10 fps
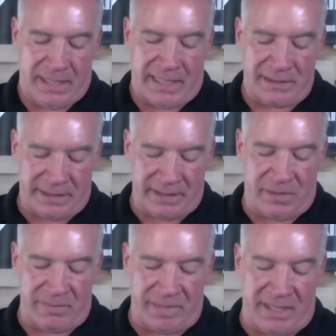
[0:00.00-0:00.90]
I tell you
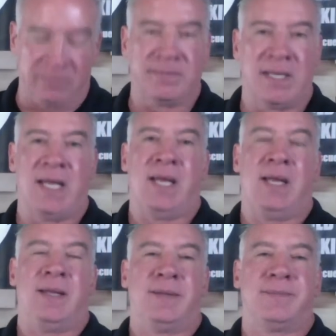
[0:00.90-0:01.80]
what, man,
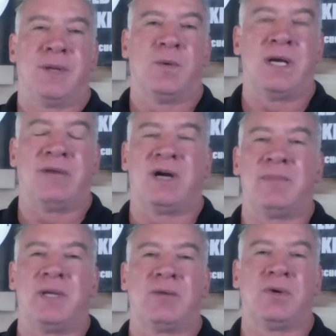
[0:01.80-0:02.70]
whenever
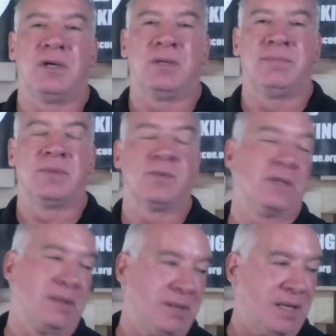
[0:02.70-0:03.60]
I'm in a room
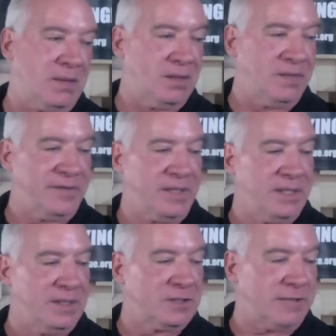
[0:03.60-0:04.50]
with, I don't know if you could
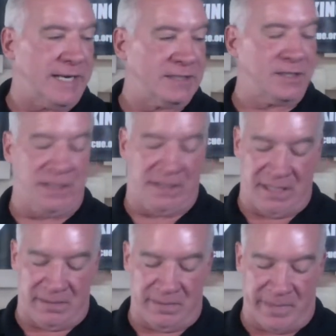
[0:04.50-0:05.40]
hear the scratching in
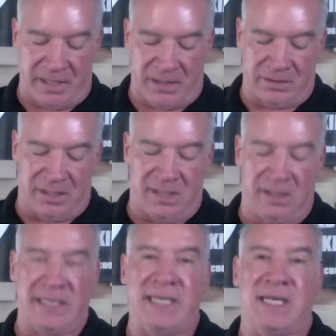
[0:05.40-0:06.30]
there, but my little
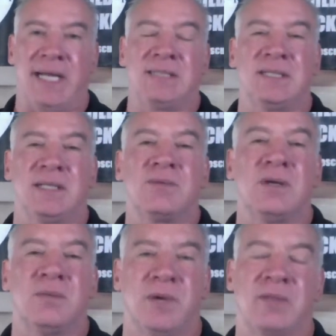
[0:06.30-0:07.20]
dog, he likes in the
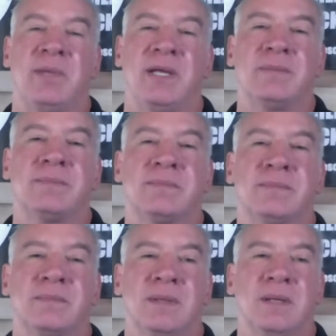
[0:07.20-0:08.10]
room with me.
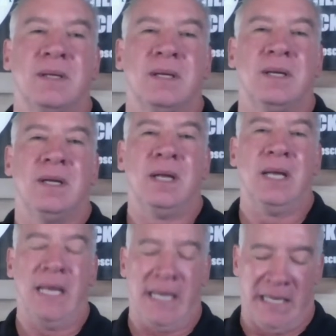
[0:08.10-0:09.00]

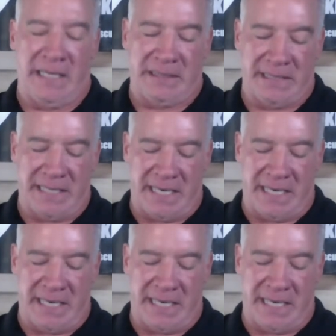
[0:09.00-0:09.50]
And